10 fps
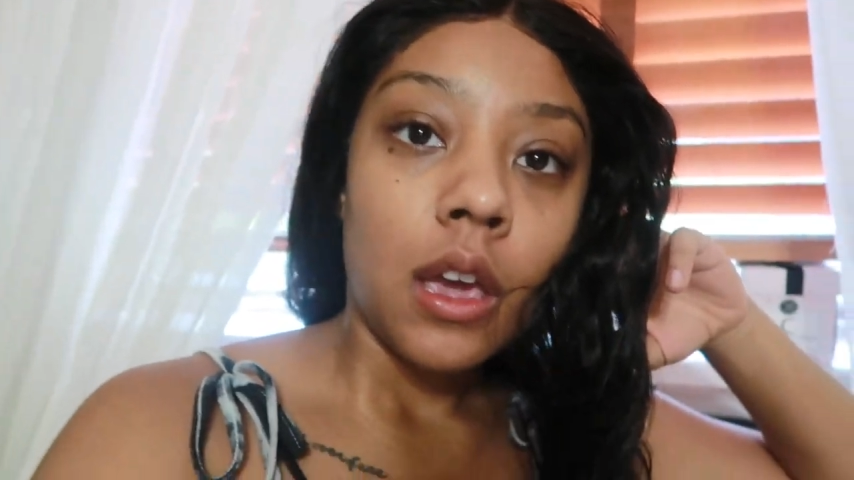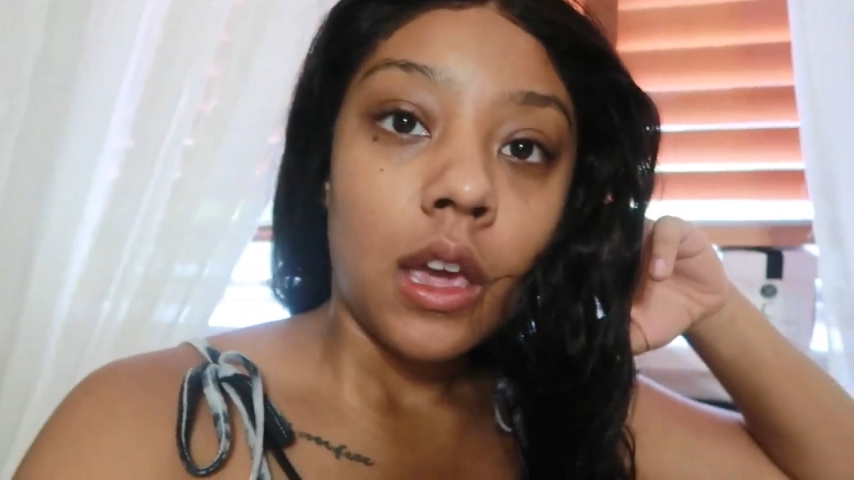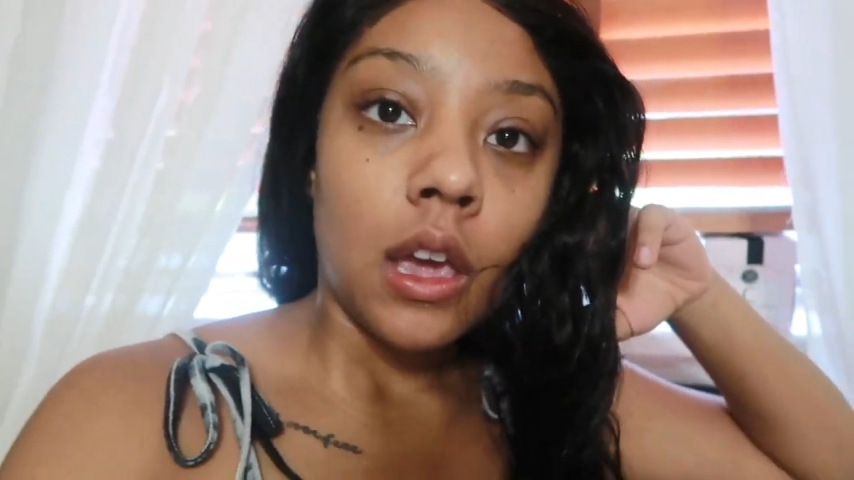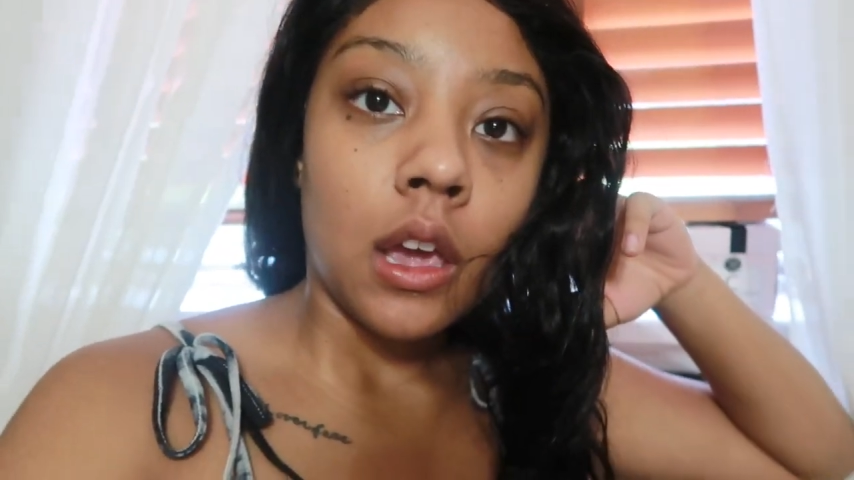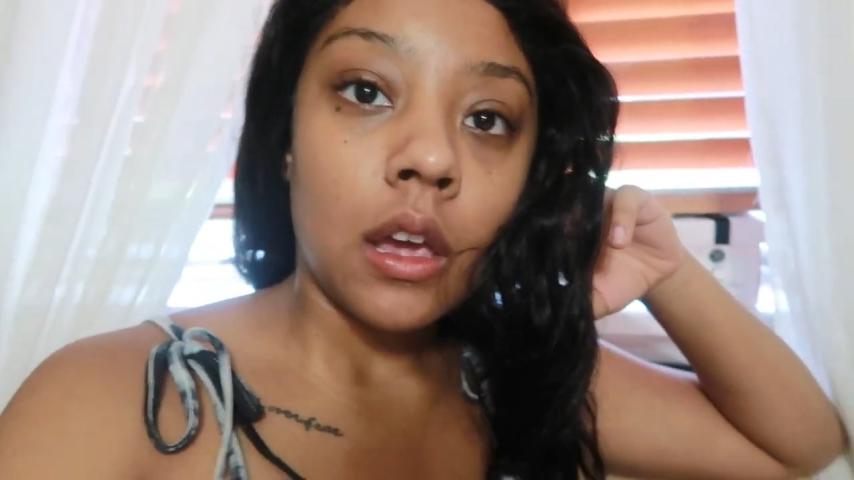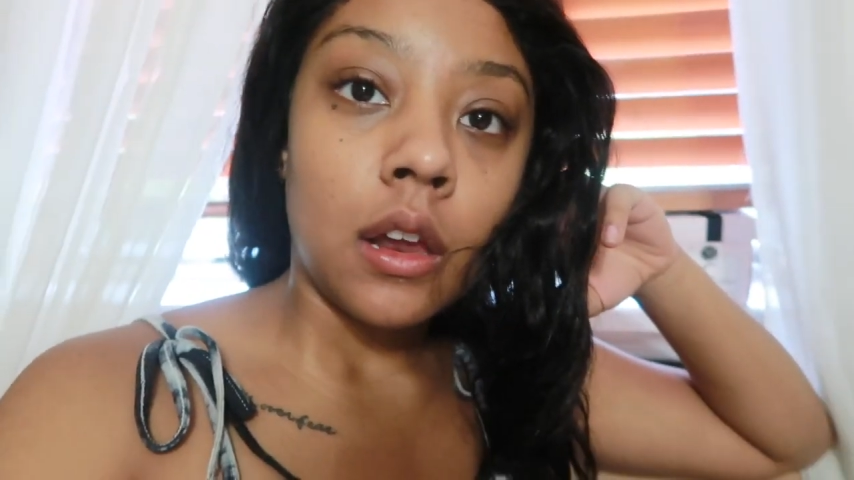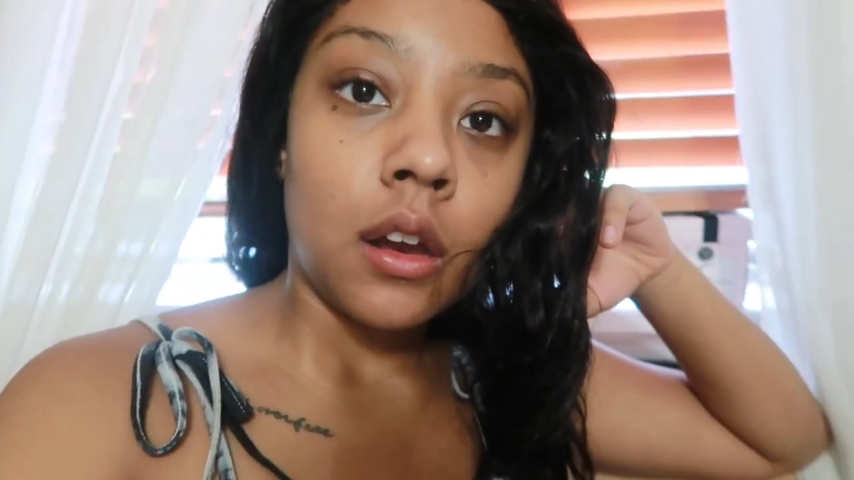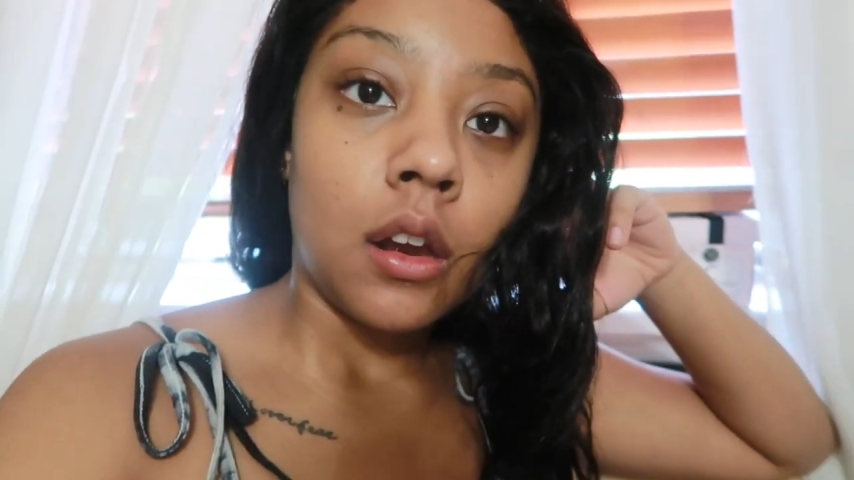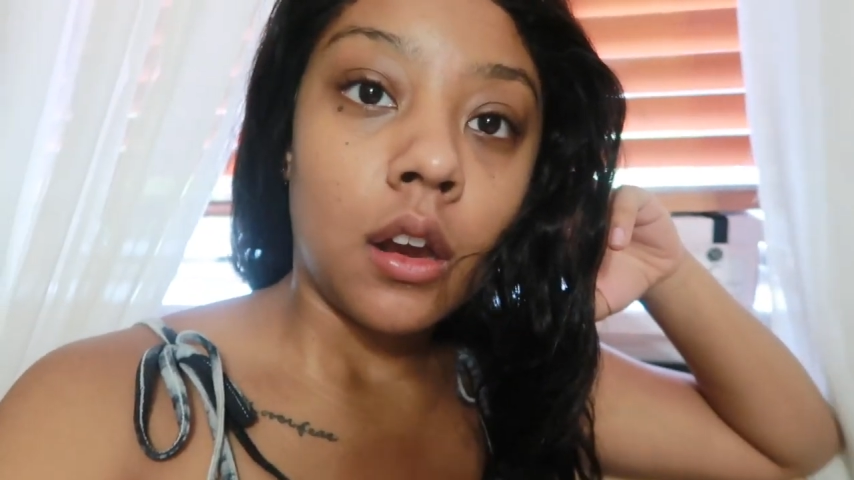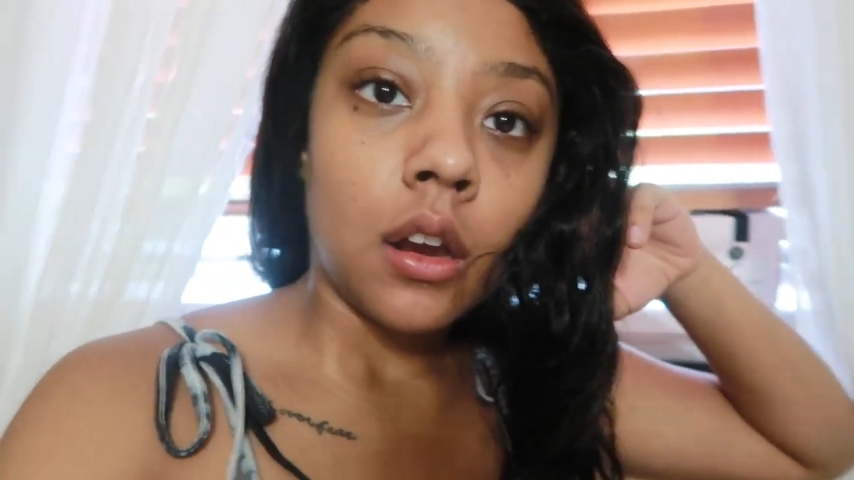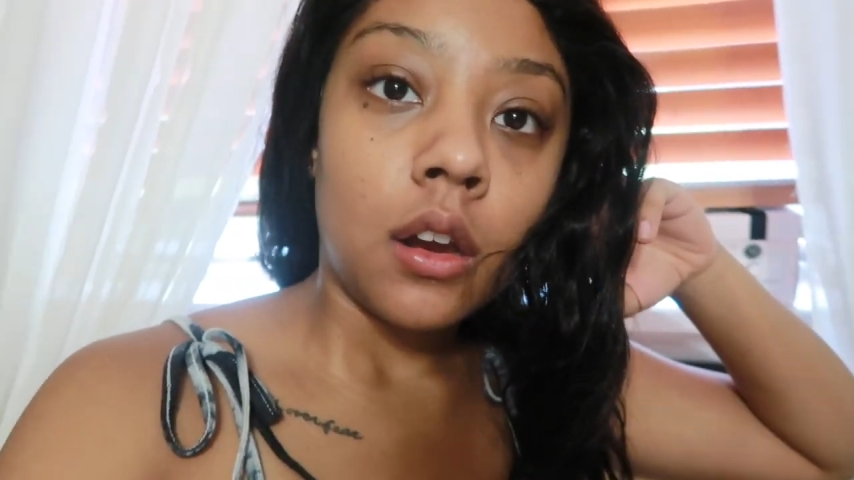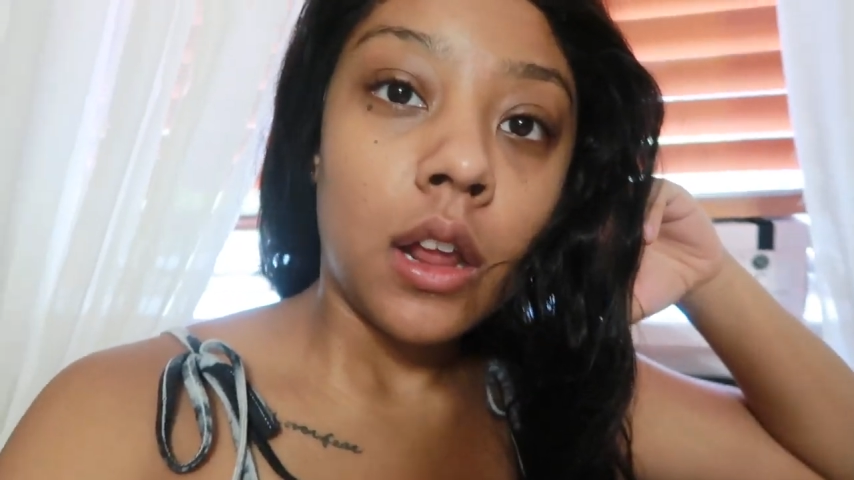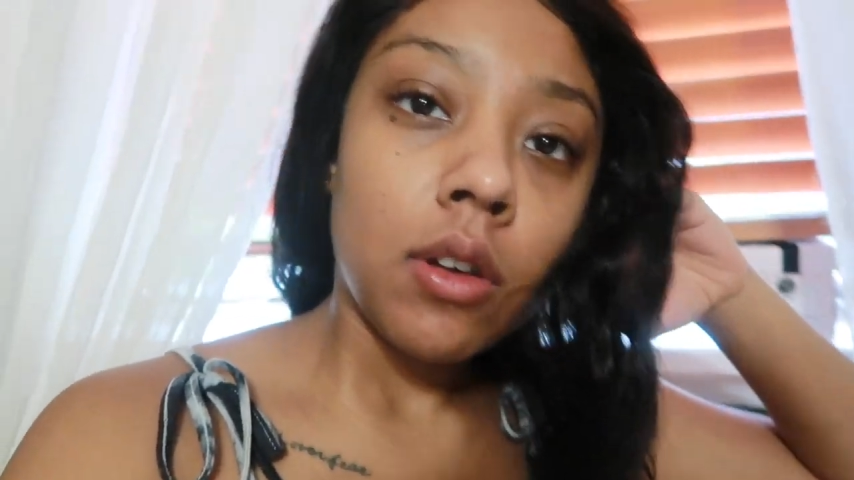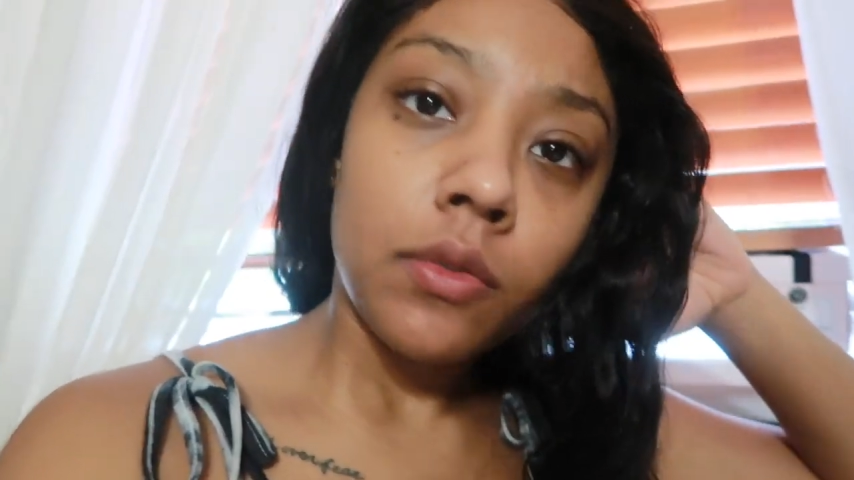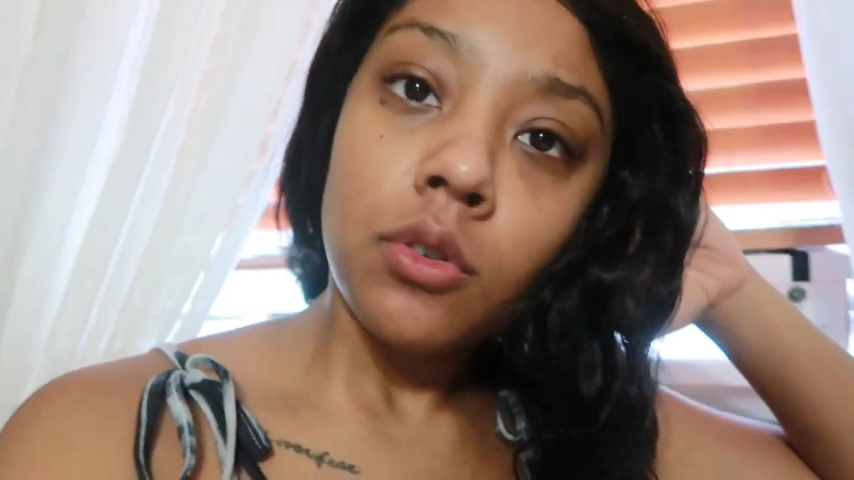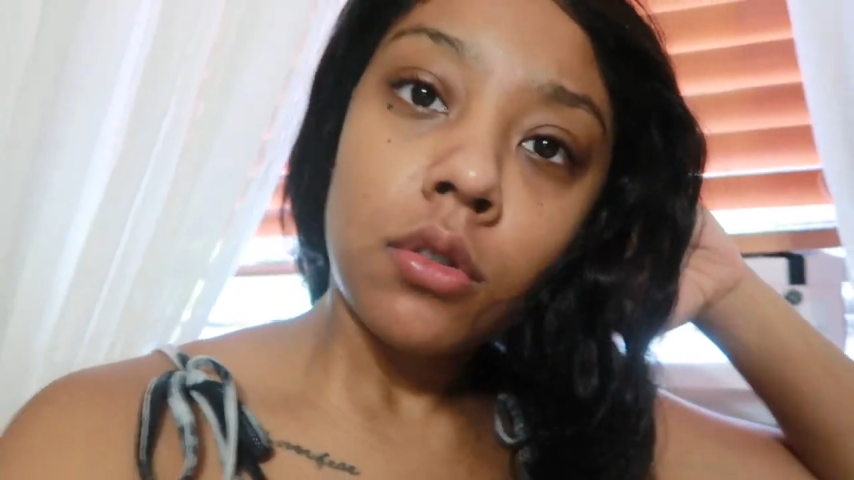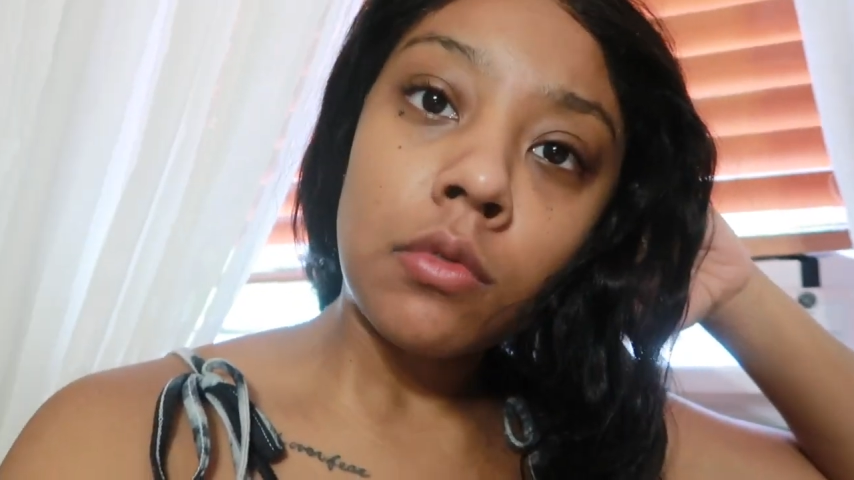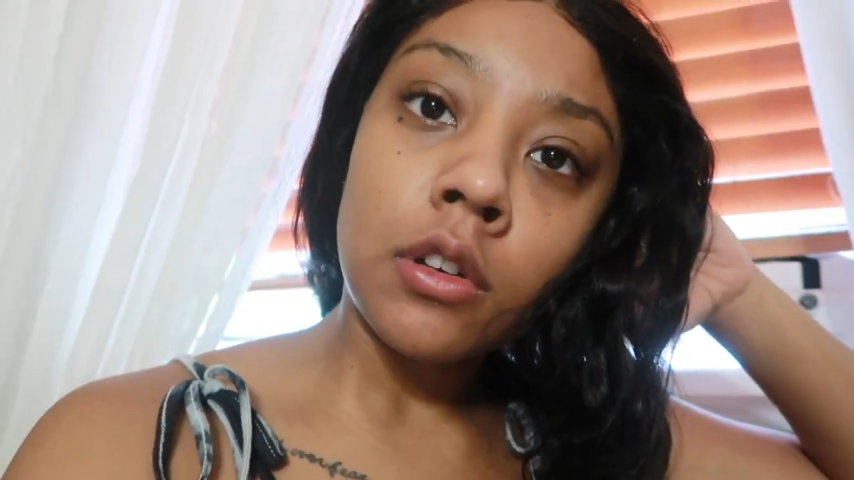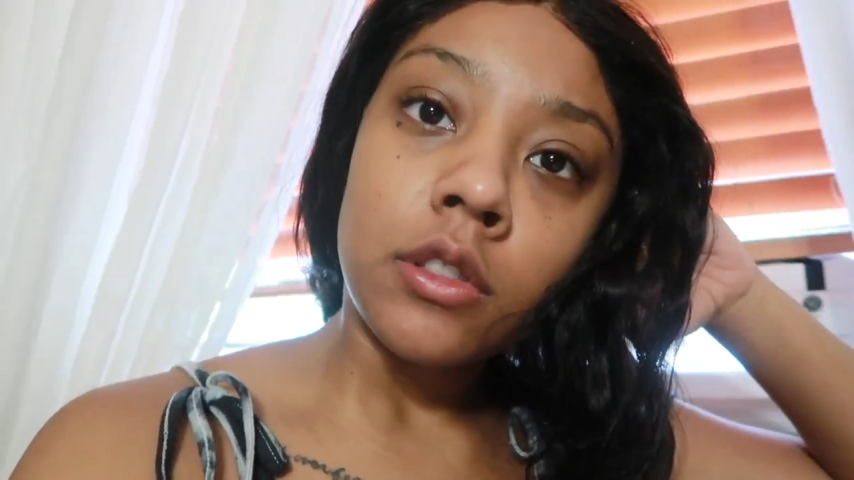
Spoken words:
And now I have to go to work